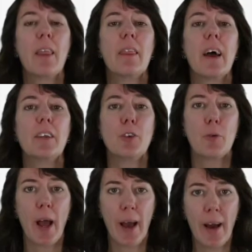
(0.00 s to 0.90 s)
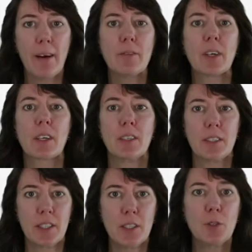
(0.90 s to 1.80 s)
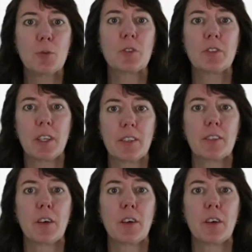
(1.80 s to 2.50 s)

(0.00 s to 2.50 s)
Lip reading: that you have a continual sense